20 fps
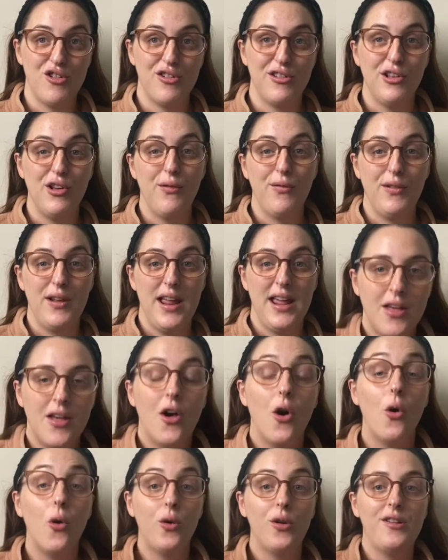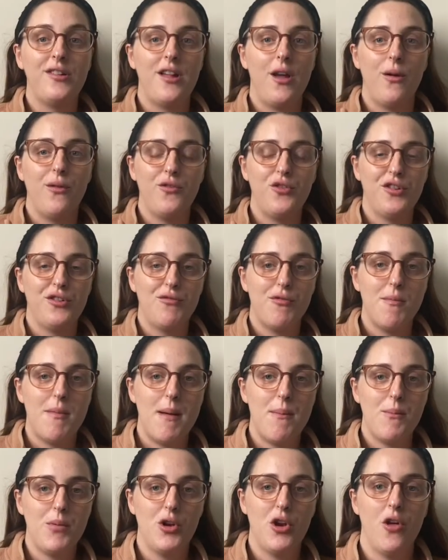lovely. Also, I've just
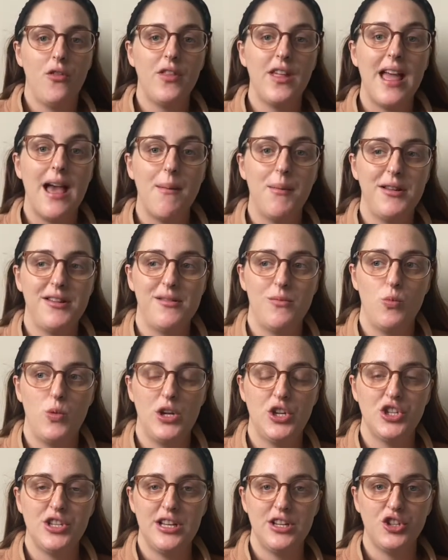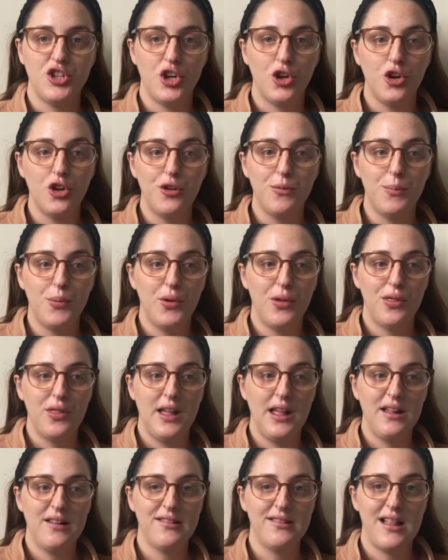remembered, on the Amazon wish list you could put
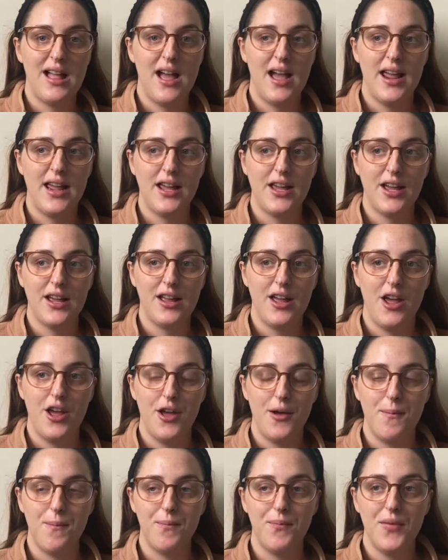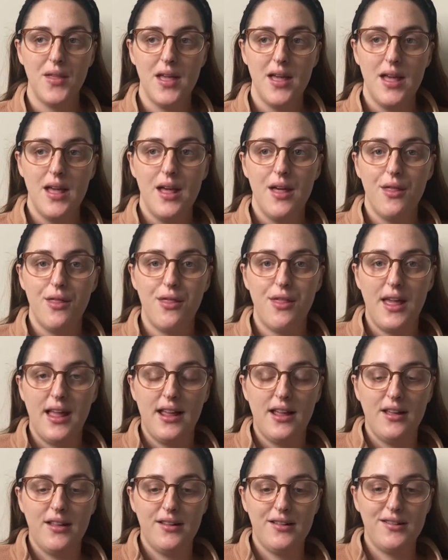things like
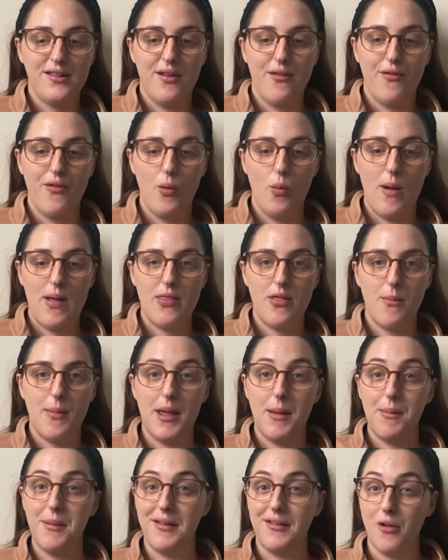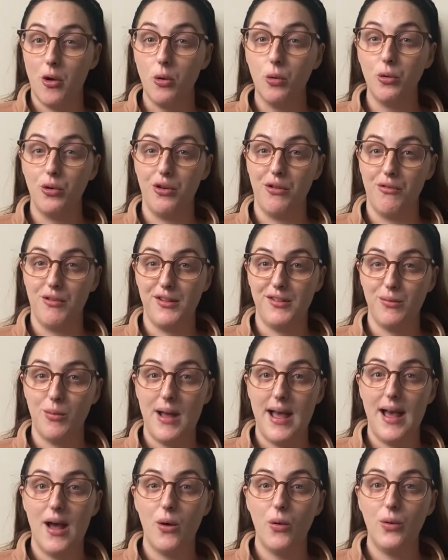things for when the baby's older as
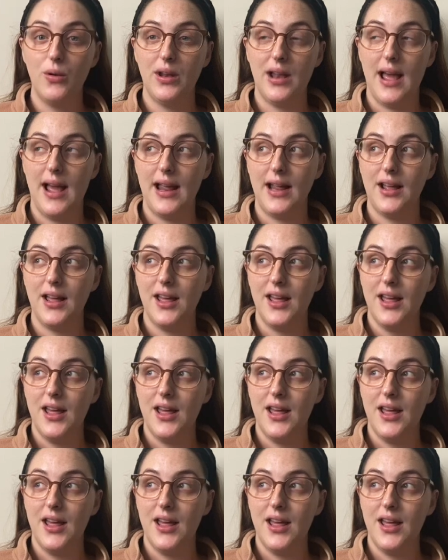well, like,